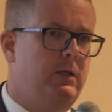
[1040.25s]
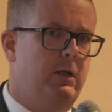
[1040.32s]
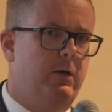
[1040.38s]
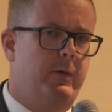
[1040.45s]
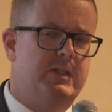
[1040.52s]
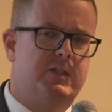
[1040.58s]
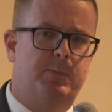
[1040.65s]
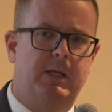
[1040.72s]
you
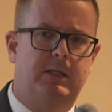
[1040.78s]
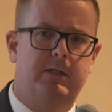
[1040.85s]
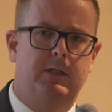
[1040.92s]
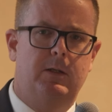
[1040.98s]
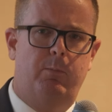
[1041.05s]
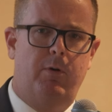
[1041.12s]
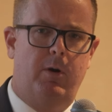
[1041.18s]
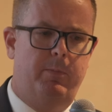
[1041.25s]
know,
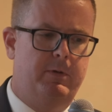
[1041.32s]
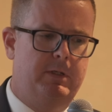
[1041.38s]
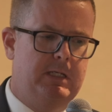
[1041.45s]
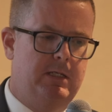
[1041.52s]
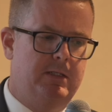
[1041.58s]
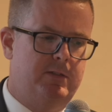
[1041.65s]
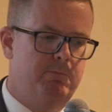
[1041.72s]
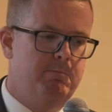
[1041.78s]
inspecting a
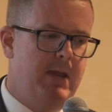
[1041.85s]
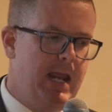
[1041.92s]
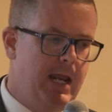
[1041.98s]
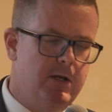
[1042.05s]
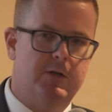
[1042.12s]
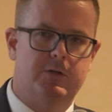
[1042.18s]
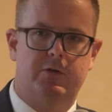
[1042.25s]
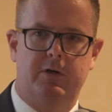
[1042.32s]
property is
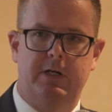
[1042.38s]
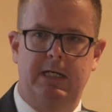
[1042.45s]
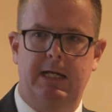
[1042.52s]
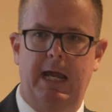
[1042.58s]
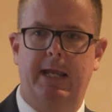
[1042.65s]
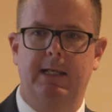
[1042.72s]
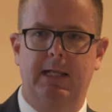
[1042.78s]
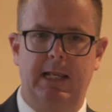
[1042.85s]
mandatory
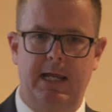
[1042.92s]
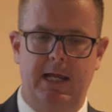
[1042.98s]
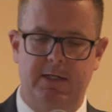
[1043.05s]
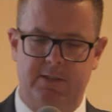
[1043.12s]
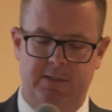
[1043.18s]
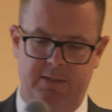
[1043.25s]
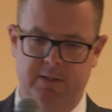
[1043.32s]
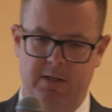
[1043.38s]

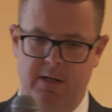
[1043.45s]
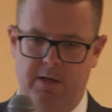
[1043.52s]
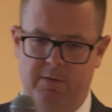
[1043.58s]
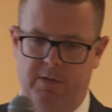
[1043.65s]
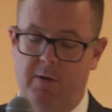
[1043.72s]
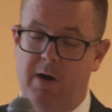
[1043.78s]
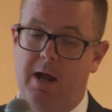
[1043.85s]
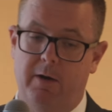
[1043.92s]
unless
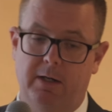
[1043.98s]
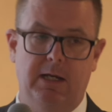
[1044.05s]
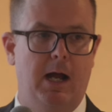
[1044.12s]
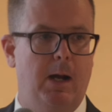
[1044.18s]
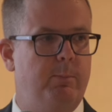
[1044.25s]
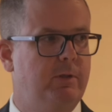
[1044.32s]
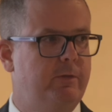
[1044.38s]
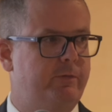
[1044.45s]
there are a
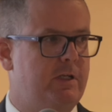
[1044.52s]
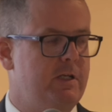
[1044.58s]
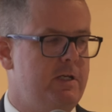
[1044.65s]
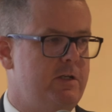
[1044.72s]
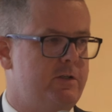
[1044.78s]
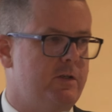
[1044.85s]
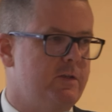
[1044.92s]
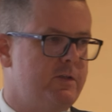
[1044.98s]
couple of
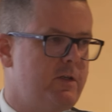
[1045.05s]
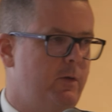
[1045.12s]
conditions.